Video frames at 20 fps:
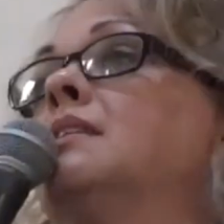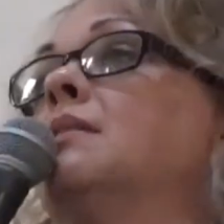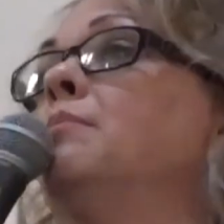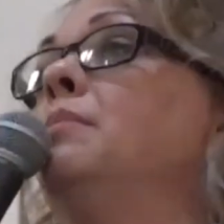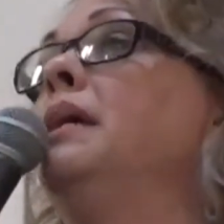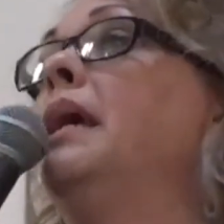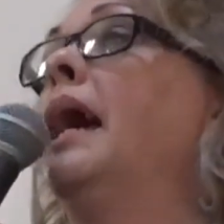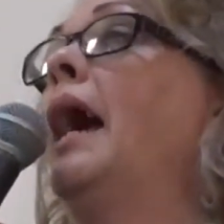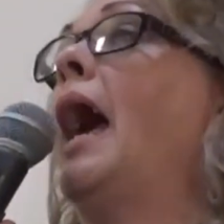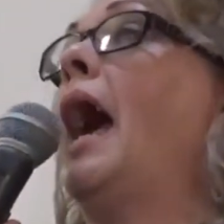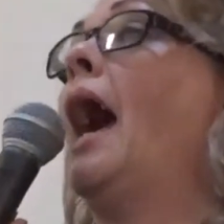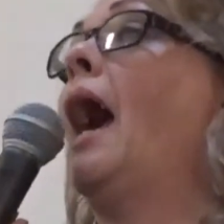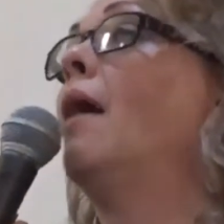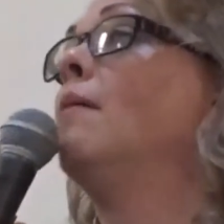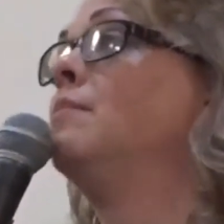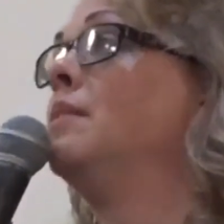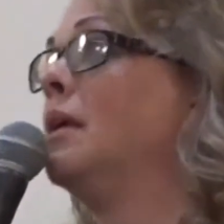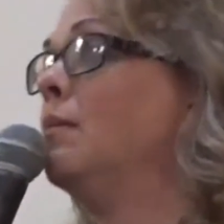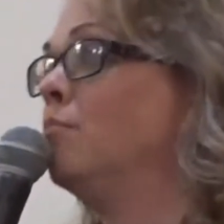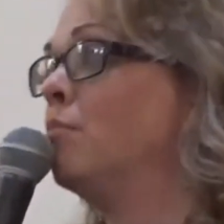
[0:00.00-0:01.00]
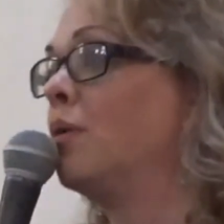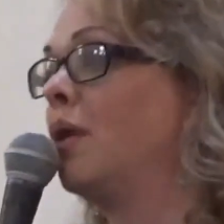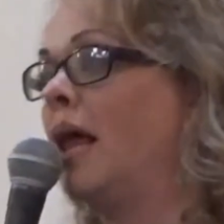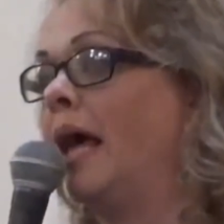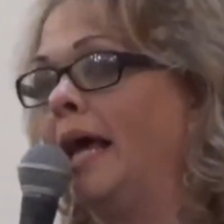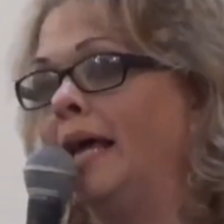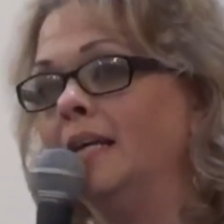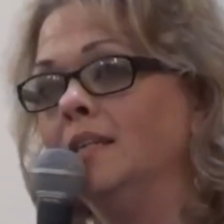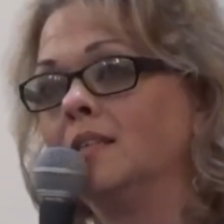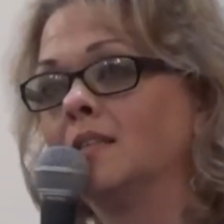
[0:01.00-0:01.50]
to be a happening
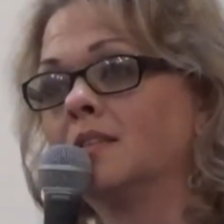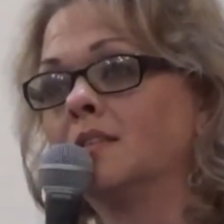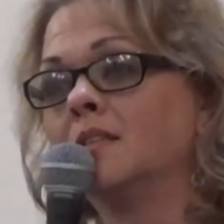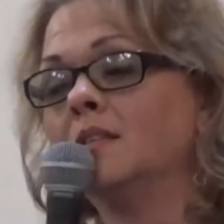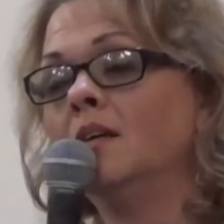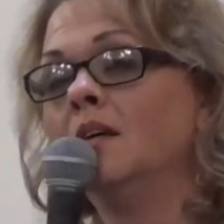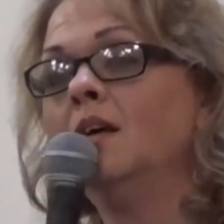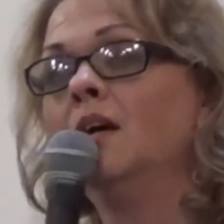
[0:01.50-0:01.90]
place.